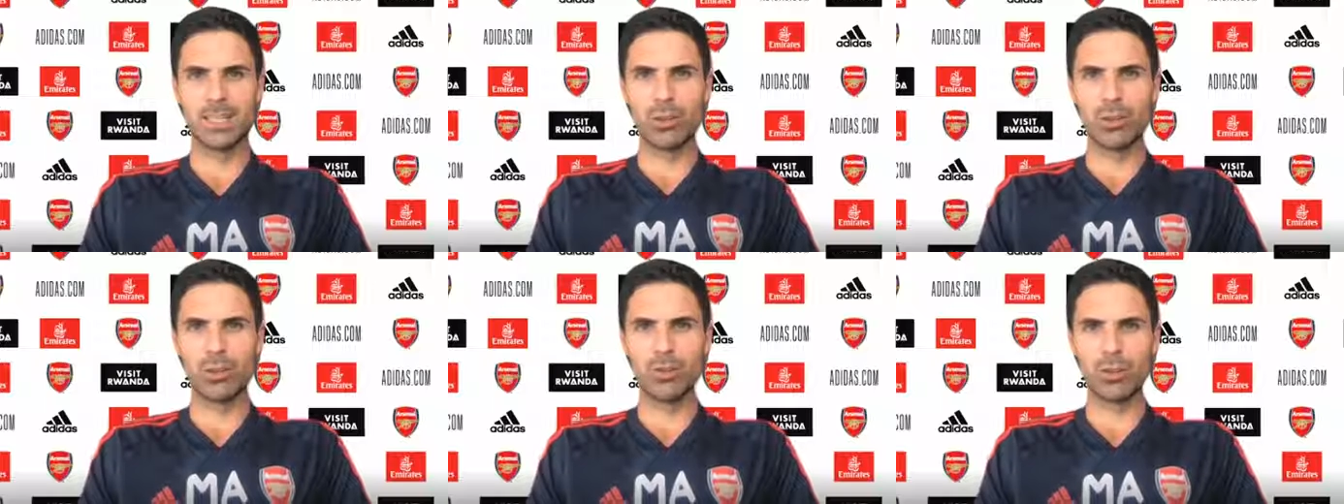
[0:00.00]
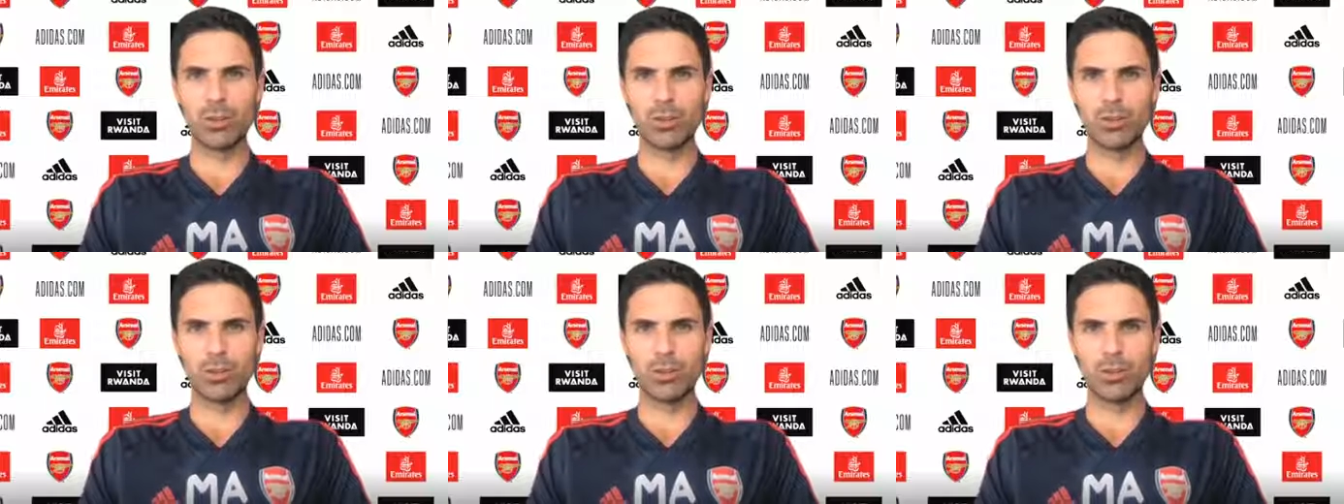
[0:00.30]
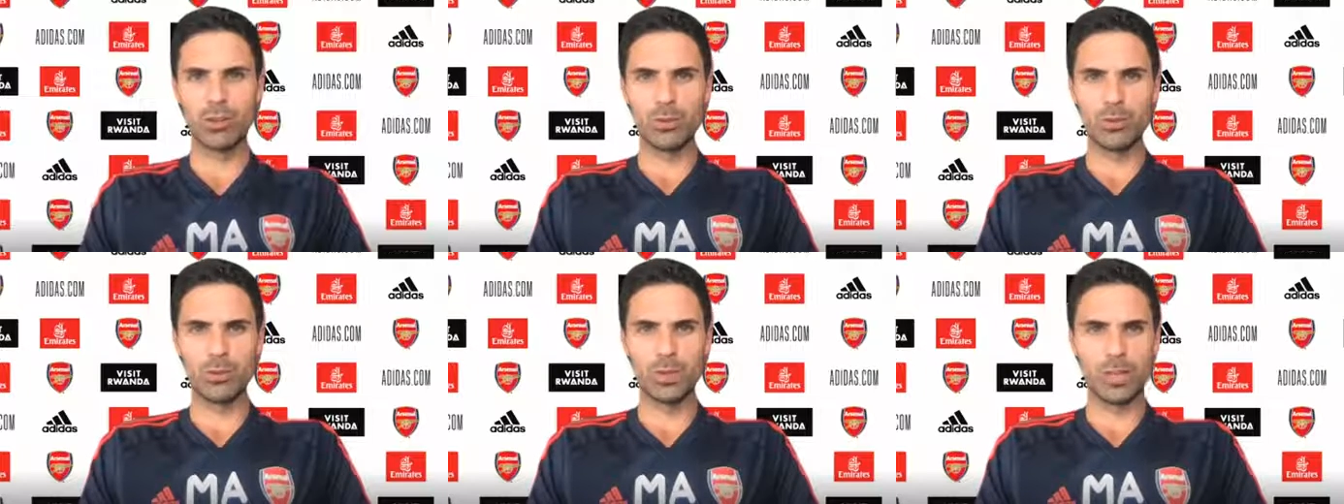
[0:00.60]
we don't
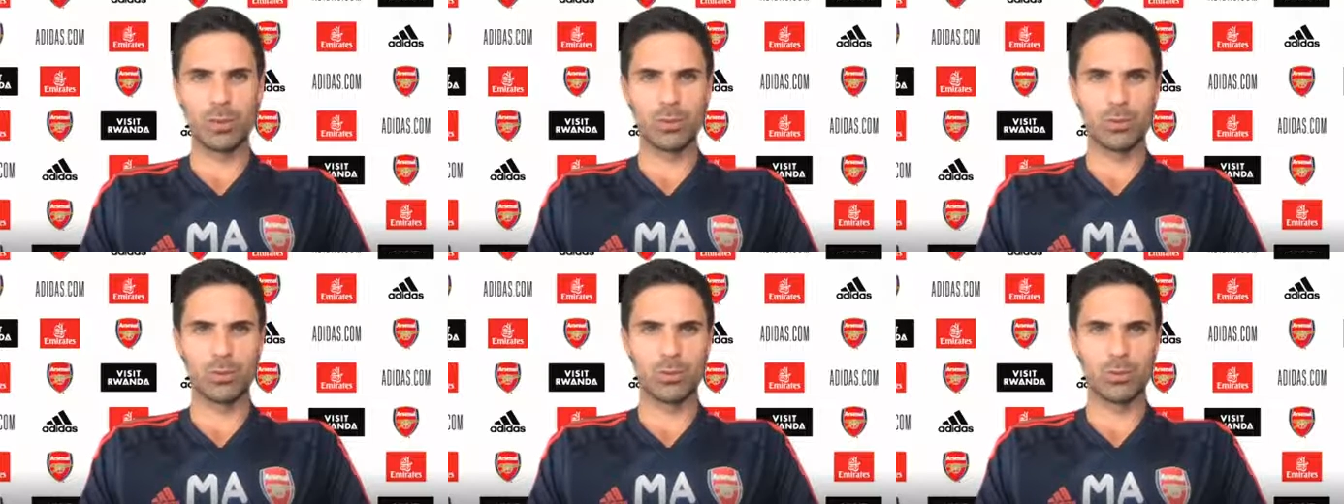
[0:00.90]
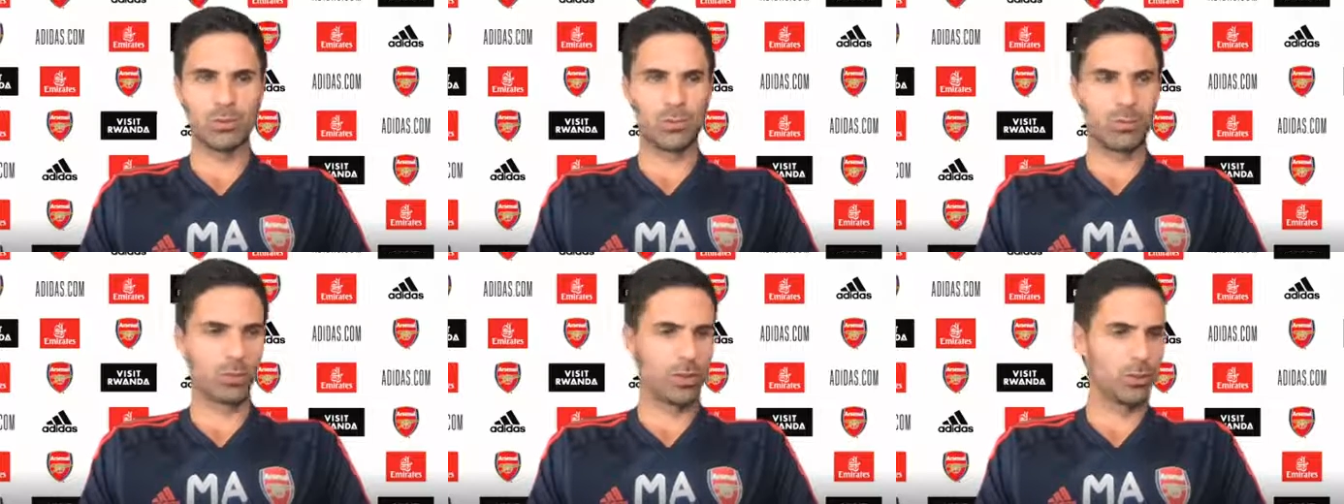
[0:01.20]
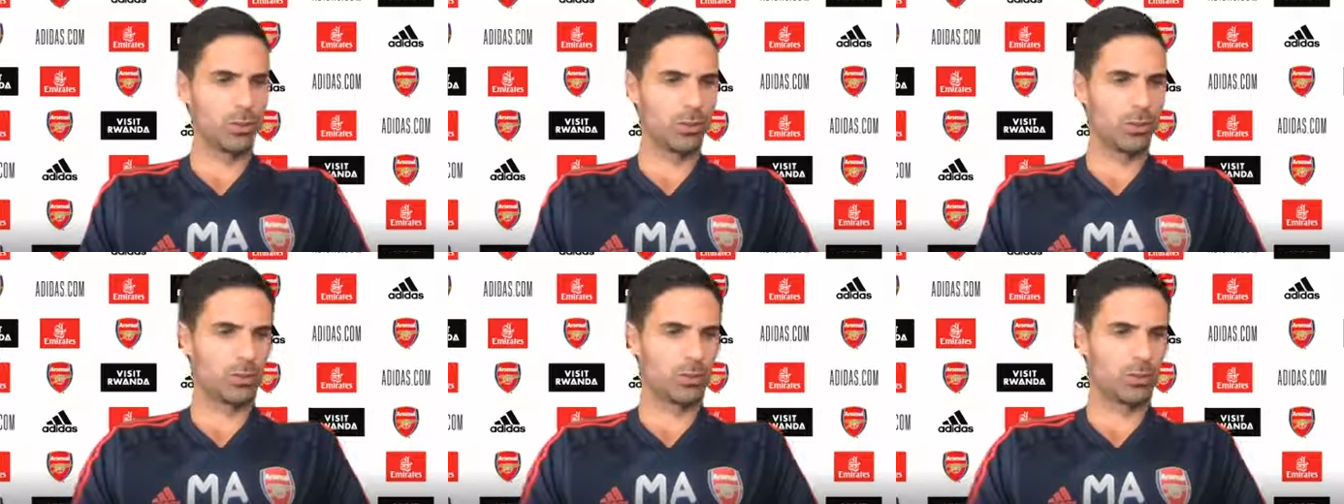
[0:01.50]
know how we're
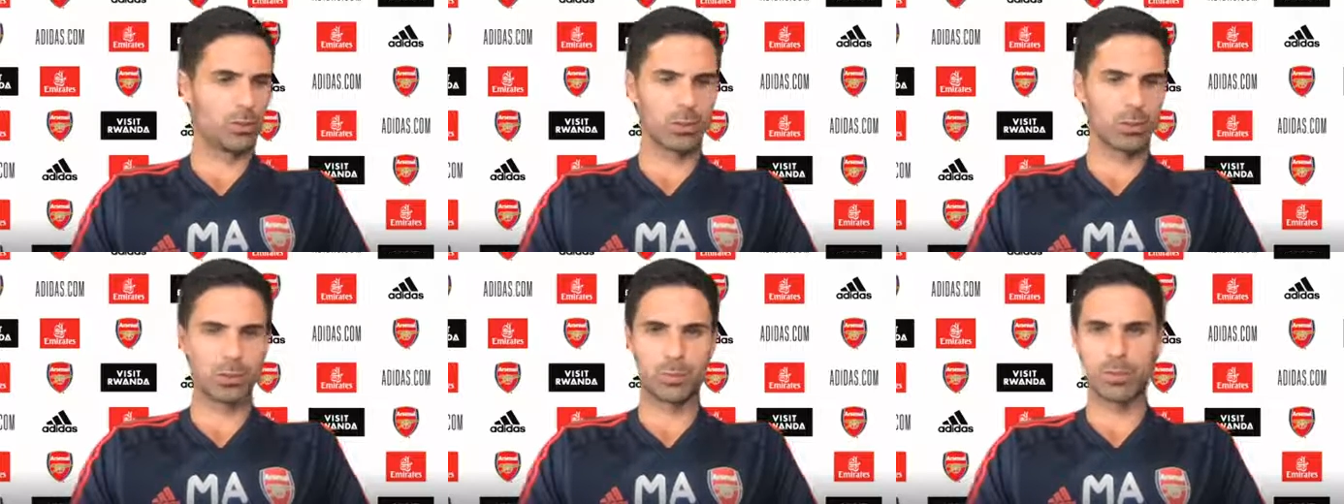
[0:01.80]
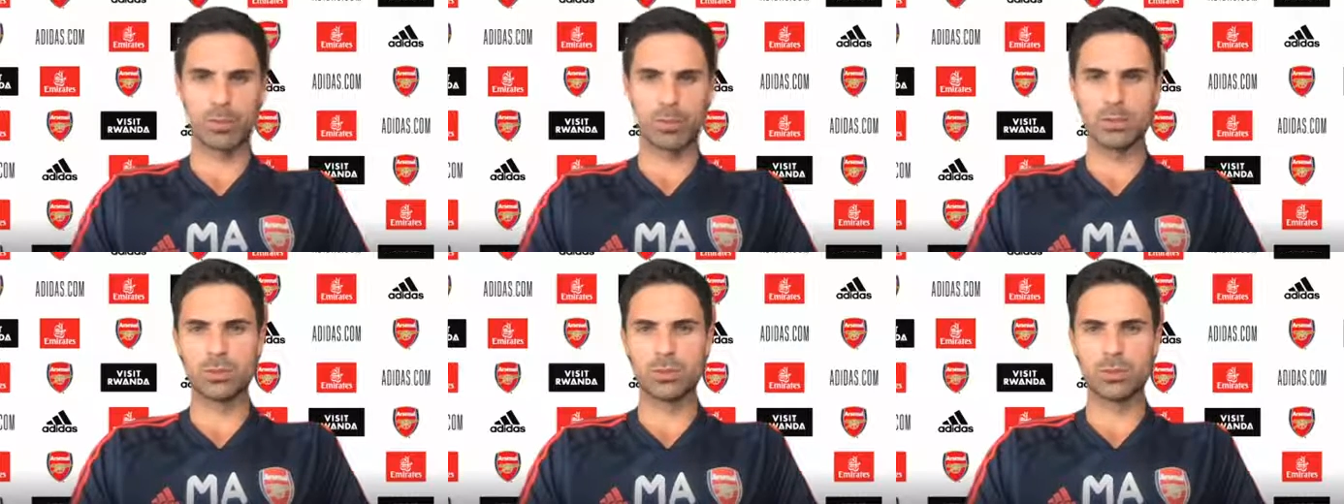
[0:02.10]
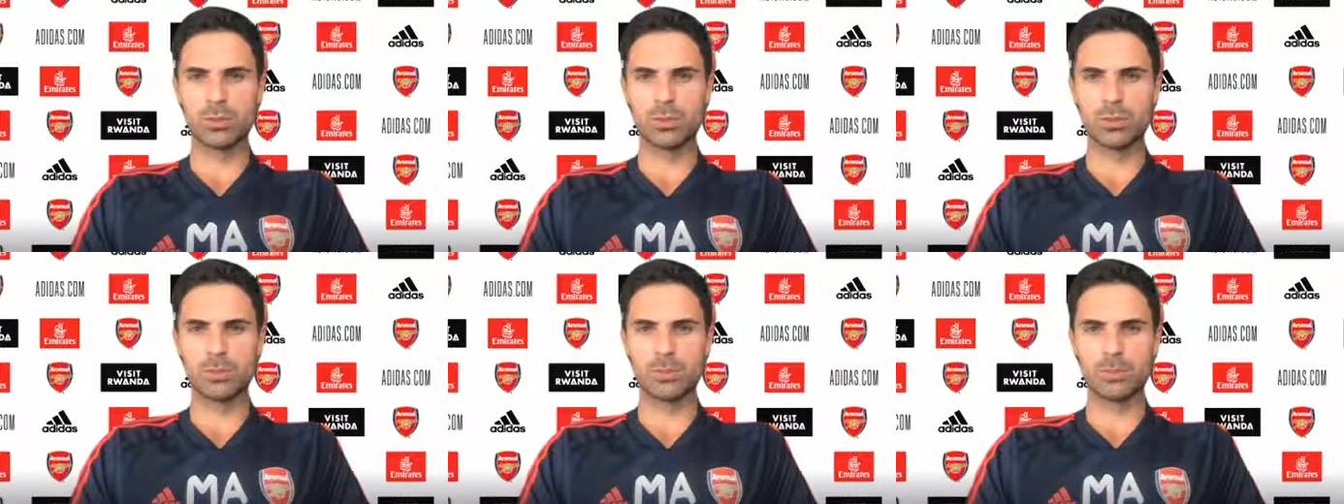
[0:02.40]
going to respond
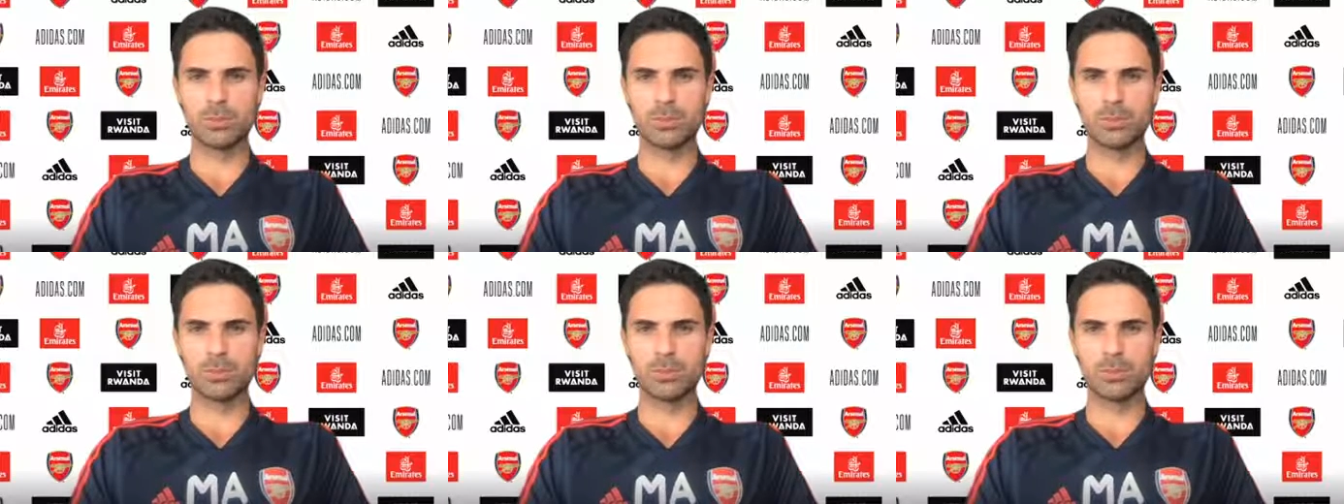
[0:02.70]
to.